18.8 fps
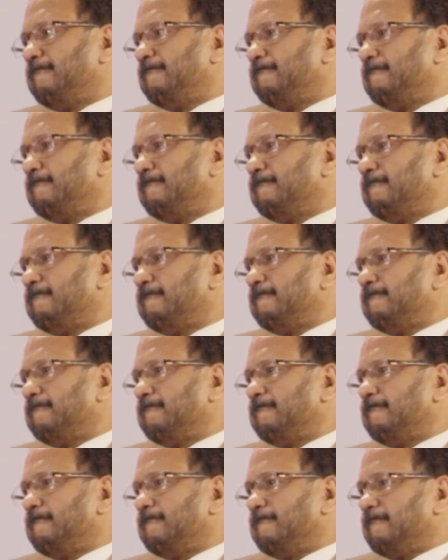
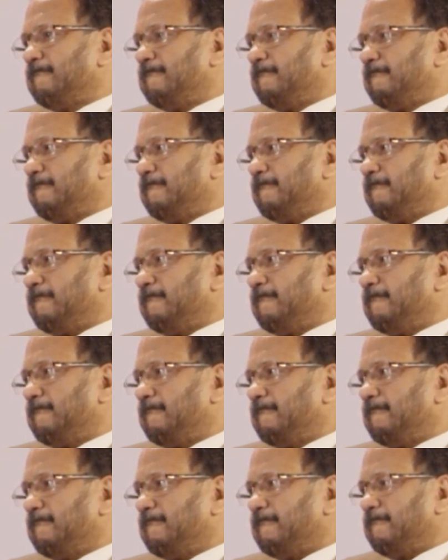
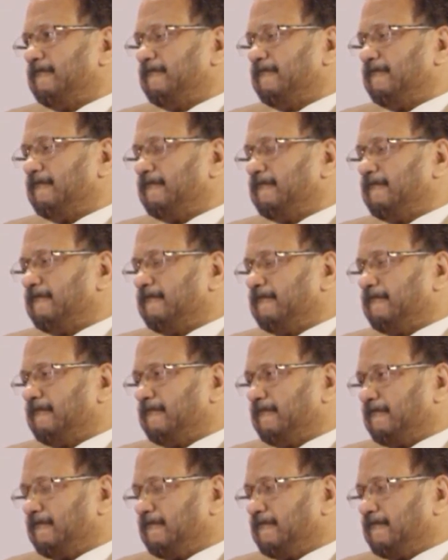
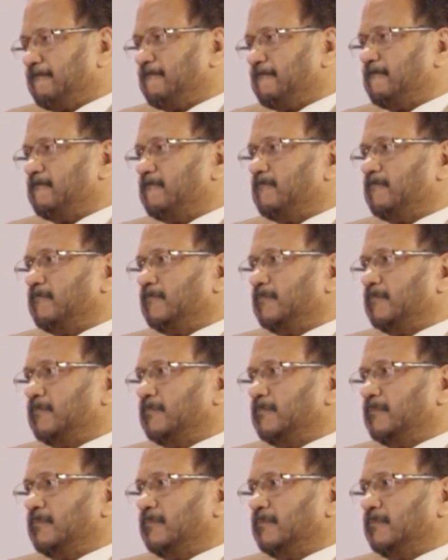
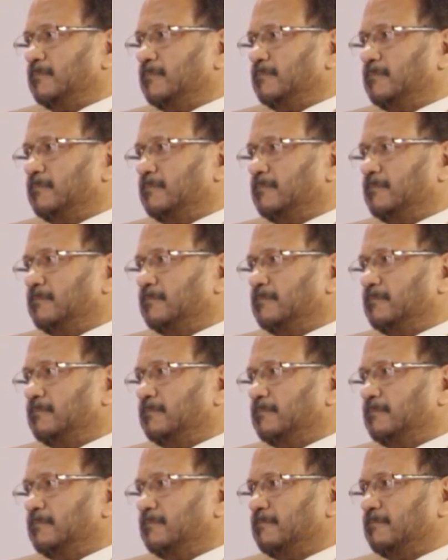
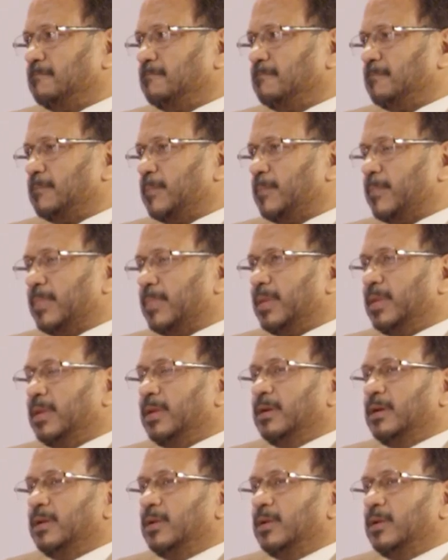No words are spoken by the person on screen.